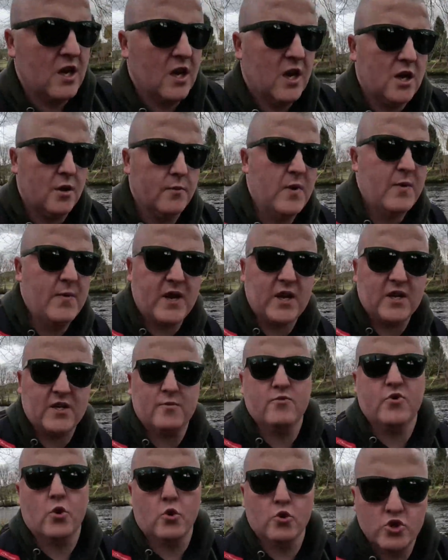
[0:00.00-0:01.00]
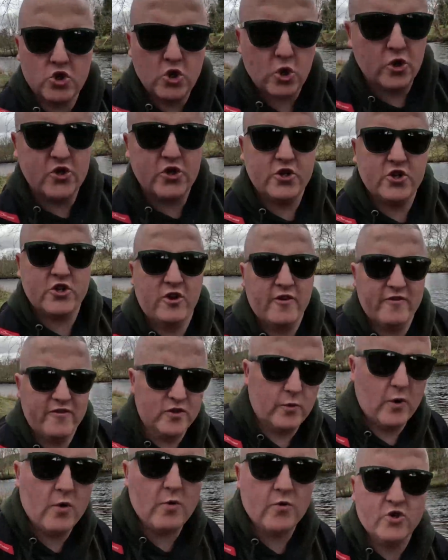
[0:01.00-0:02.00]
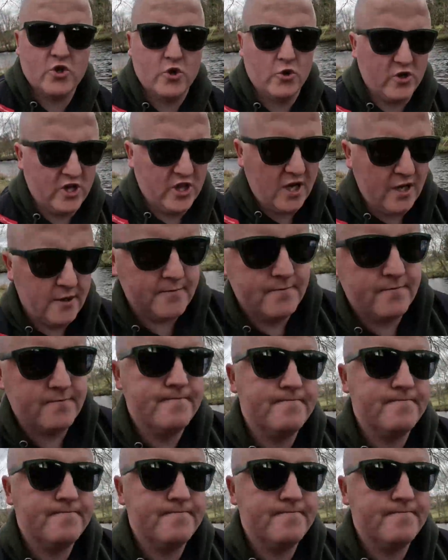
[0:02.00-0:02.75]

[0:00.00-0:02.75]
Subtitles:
and I'll maybe get some drone shots and stuff as well and show you that.